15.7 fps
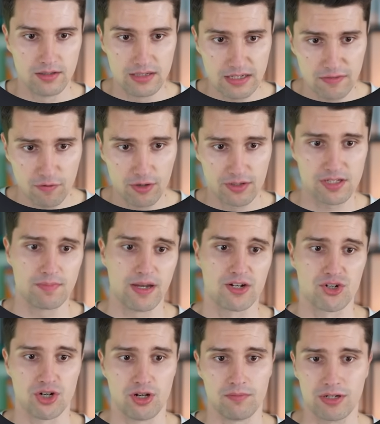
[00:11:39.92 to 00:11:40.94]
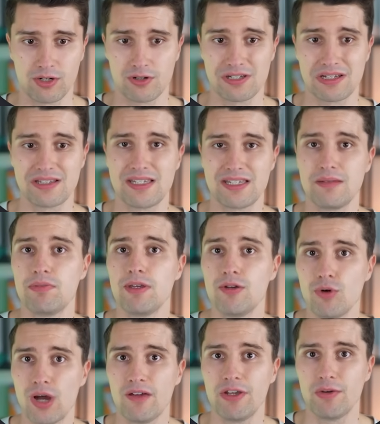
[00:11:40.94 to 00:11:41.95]
default dispatcher, because it's
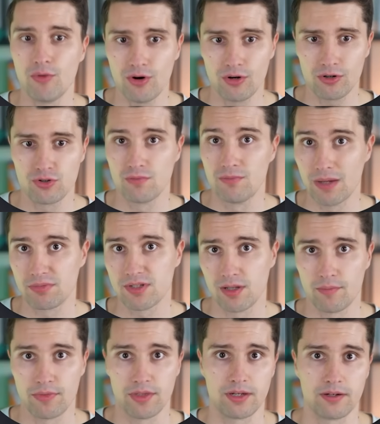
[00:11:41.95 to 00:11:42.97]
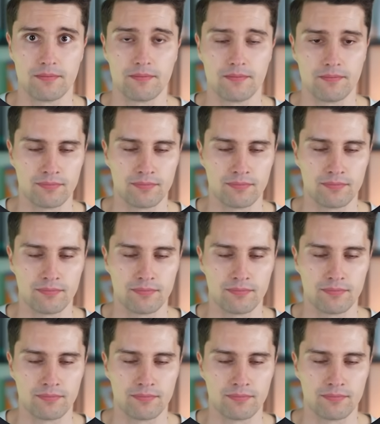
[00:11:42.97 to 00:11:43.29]
CPU heavy work to map something.